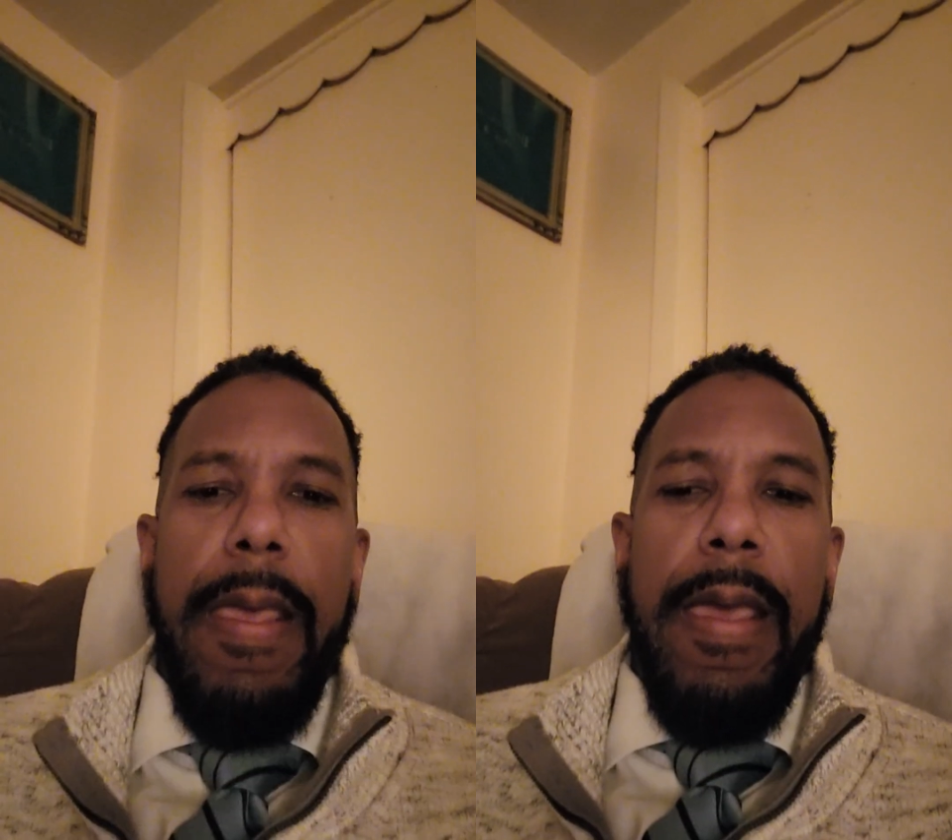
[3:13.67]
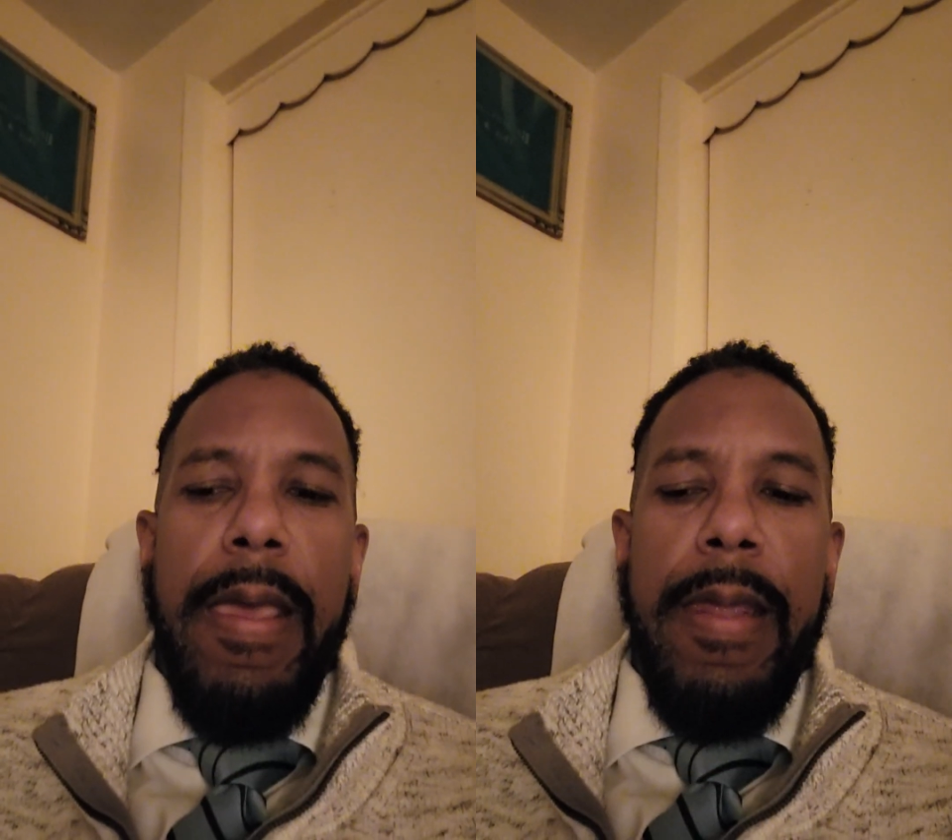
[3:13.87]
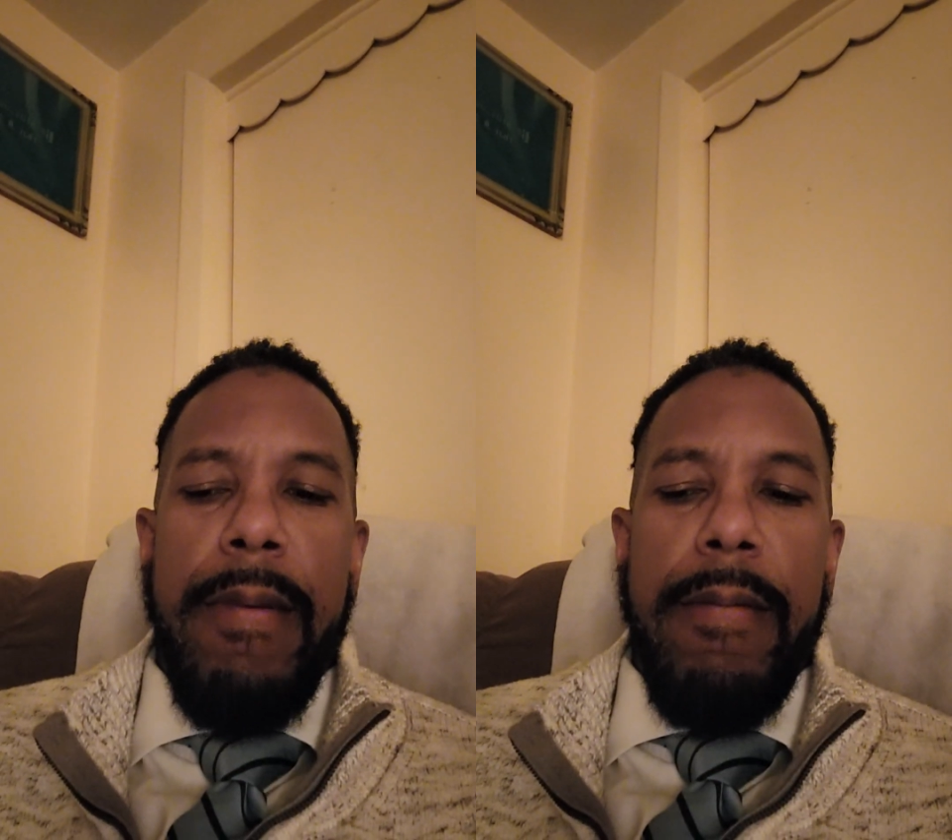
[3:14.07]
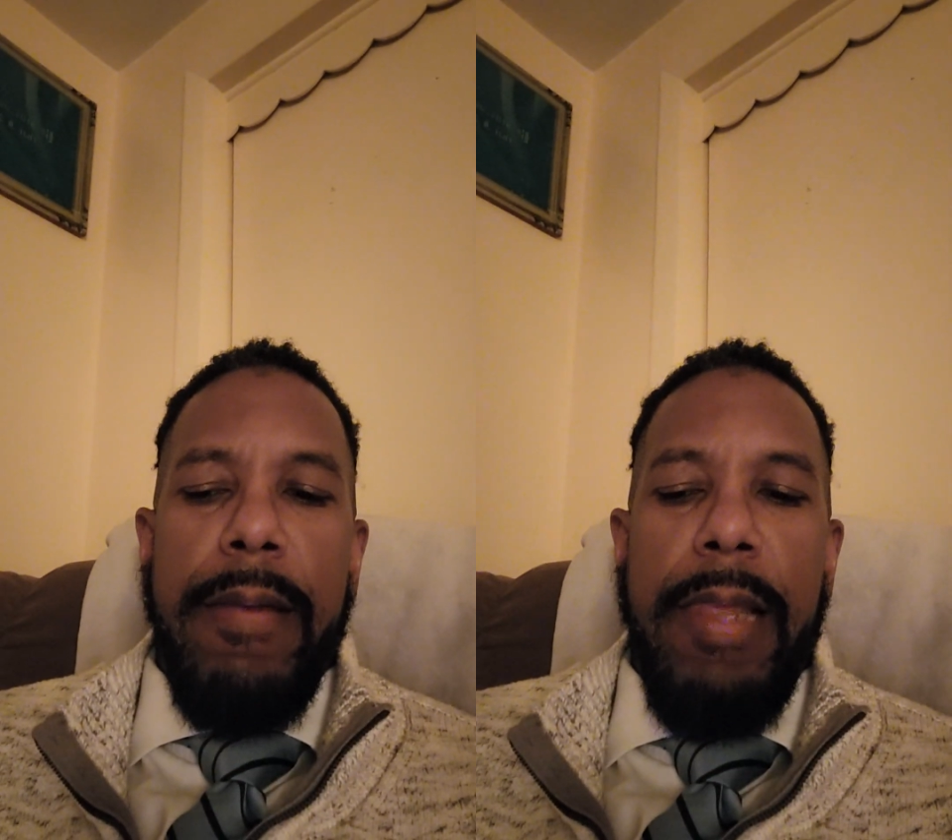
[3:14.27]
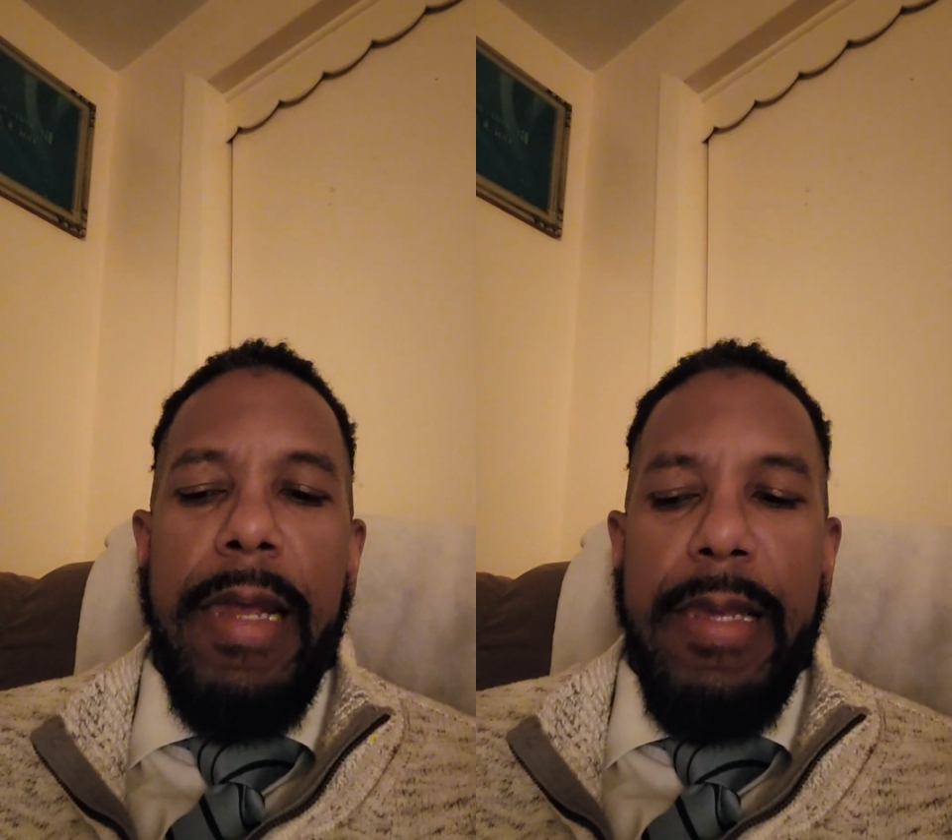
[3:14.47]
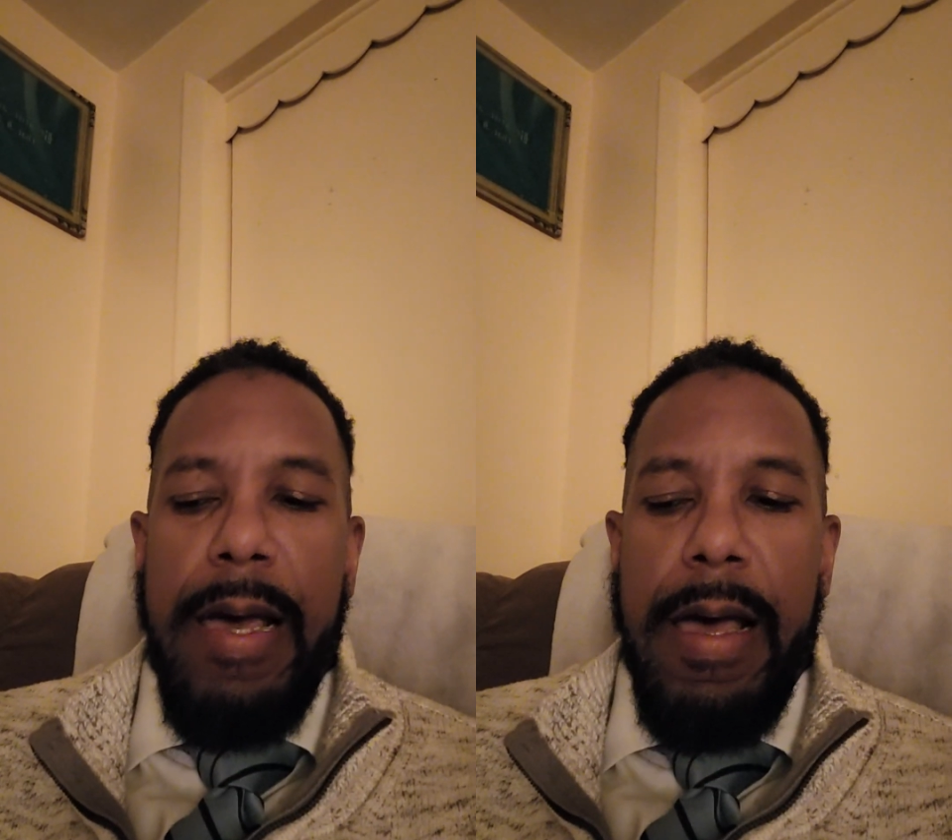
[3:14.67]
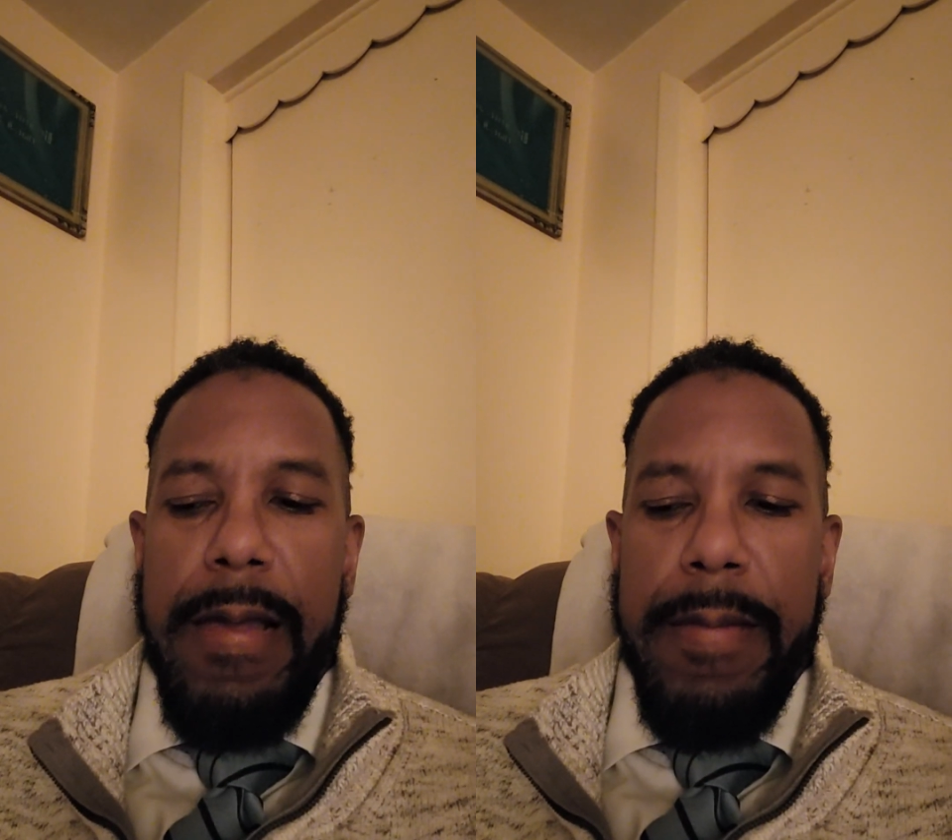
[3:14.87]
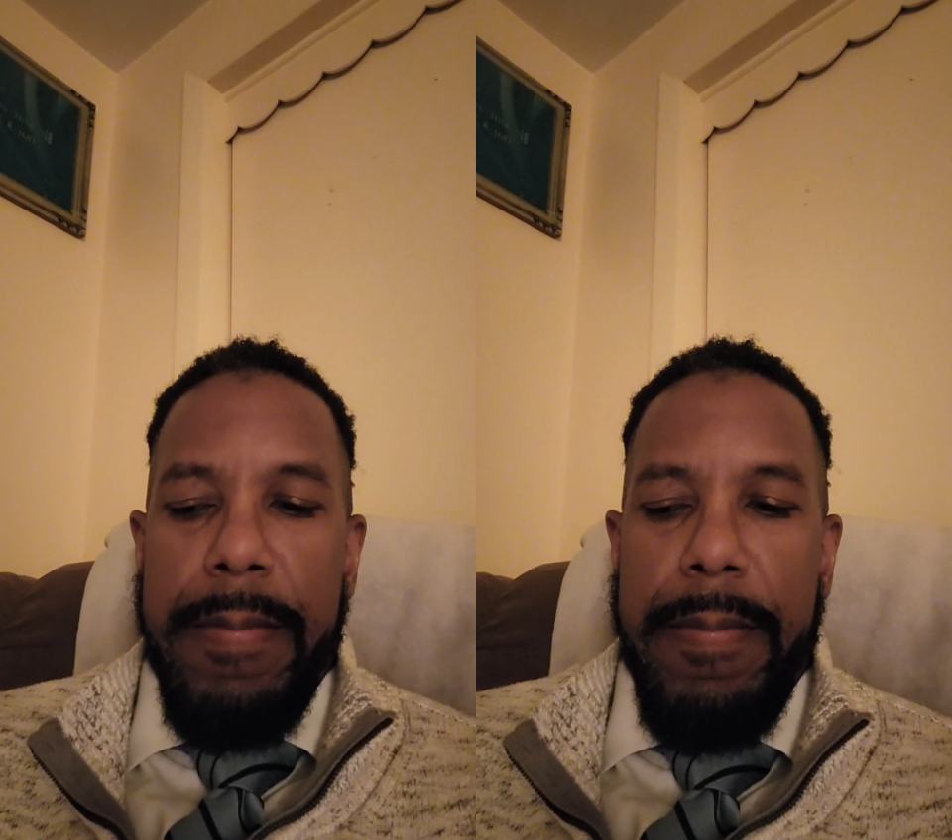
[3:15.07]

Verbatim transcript: and let God.